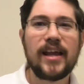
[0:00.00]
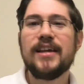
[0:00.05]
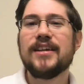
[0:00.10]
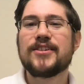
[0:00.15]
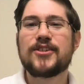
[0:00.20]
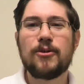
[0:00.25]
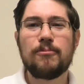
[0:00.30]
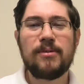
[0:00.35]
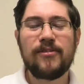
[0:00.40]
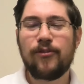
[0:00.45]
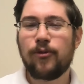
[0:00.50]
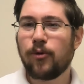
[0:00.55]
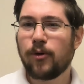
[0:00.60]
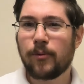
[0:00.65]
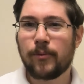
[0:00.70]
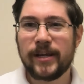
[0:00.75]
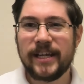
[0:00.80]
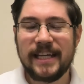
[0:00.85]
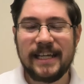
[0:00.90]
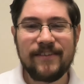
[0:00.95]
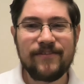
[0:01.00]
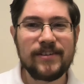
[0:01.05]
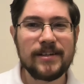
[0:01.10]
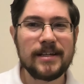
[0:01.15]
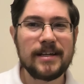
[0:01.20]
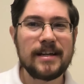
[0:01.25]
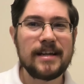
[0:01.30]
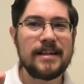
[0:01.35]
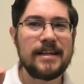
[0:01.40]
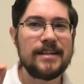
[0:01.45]
So before we
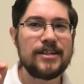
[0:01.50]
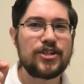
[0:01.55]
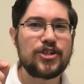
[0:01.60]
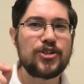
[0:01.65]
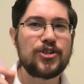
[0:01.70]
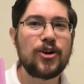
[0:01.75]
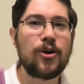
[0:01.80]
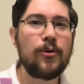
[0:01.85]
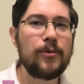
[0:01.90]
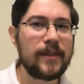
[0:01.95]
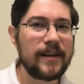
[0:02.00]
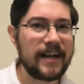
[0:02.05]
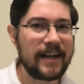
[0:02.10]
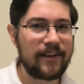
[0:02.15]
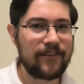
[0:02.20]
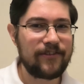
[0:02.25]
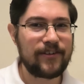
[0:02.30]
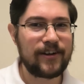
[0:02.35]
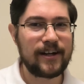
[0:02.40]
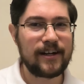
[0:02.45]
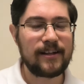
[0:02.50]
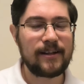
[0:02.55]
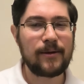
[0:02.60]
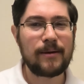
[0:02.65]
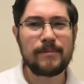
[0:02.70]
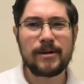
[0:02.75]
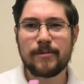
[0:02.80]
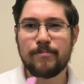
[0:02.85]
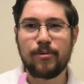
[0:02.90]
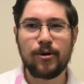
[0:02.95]
even show the nail file,
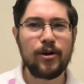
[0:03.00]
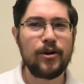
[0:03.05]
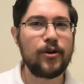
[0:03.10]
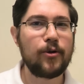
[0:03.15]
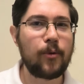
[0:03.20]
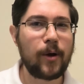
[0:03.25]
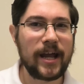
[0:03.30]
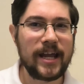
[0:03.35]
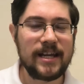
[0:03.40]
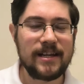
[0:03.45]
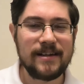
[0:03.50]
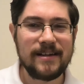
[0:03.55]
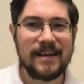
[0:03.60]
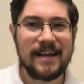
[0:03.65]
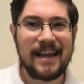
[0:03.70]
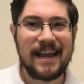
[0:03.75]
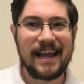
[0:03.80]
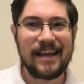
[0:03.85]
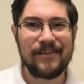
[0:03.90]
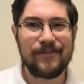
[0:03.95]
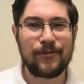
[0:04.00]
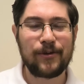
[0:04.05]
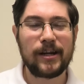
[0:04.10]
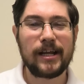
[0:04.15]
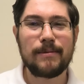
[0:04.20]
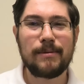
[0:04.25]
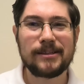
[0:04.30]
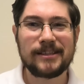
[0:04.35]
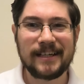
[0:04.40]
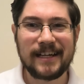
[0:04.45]
I'm going to put it away and
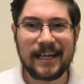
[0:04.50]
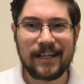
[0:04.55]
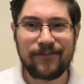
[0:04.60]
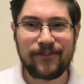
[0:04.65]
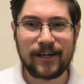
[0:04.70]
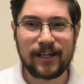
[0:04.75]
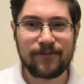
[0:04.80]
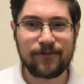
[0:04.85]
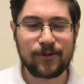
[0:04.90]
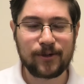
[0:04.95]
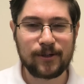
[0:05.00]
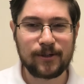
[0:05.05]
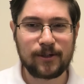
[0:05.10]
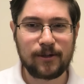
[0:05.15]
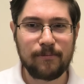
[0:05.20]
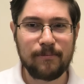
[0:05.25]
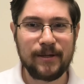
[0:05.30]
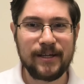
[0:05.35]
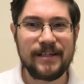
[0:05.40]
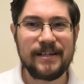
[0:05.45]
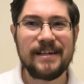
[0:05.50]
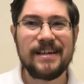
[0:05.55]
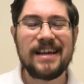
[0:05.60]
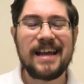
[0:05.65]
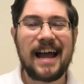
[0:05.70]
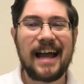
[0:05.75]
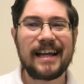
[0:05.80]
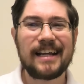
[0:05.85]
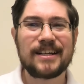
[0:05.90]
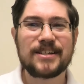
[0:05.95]
forget about the nail file for a little bit.
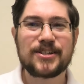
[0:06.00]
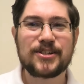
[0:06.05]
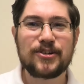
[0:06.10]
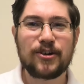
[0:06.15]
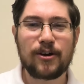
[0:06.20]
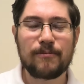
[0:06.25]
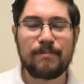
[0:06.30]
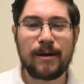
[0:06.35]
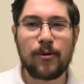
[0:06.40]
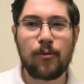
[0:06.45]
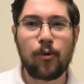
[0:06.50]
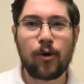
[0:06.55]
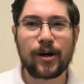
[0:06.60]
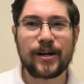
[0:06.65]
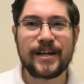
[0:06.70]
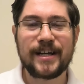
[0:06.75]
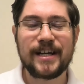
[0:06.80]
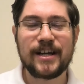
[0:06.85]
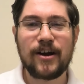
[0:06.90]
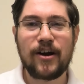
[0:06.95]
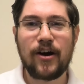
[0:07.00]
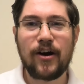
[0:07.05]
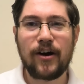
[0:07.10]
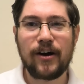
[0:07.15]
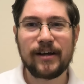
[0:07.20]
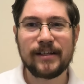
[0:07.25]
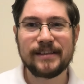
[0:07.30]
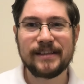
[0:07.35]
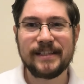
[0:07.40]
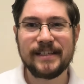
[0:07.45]
I got to start by working
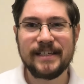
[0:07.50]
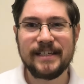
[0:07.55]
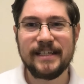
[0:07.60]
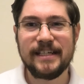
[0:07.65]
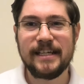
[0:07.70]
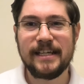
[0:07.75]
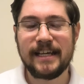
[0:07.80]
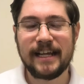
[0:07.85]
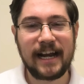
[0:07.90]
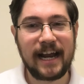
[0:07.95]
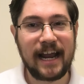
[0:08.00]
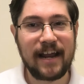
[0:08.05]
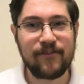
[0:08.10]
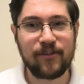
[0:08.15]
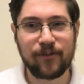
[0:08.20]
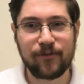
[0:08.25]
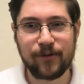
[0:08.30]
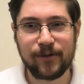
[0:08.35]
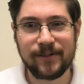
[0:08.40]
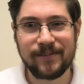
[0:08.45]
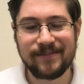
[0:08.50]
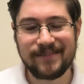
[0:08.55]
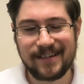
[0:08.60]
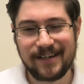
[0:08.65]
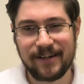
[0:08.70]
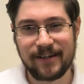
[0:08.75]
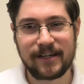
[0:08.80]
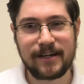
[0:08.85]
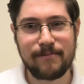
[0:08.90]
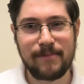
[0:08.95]
on the "Can I have your foot"
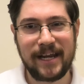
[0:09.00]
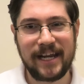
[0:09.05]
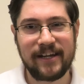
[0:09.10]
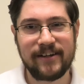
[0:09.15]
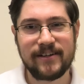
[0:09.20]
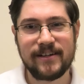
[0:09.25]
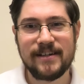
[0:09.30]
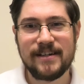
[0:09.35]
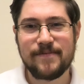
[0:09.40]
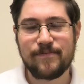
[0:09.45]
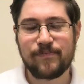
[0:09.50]
command,